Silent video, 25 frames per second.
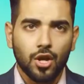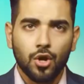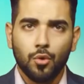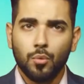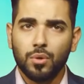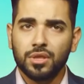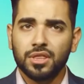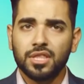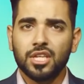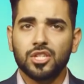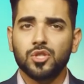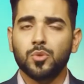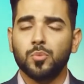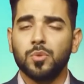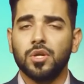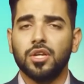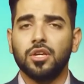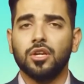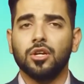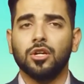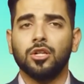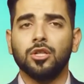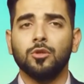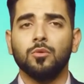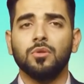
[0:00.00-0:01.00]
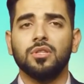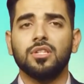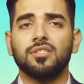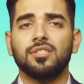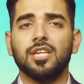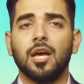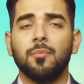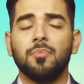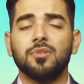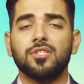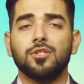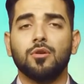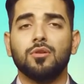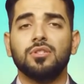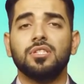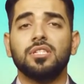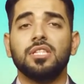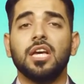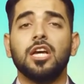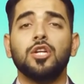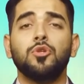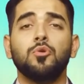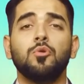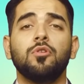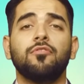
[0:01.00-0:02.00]
with this, we conclude this episode.
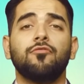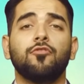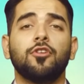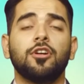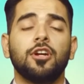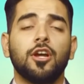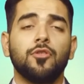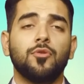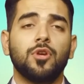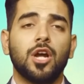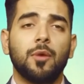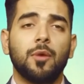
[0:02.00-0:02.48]
Stay tuned for another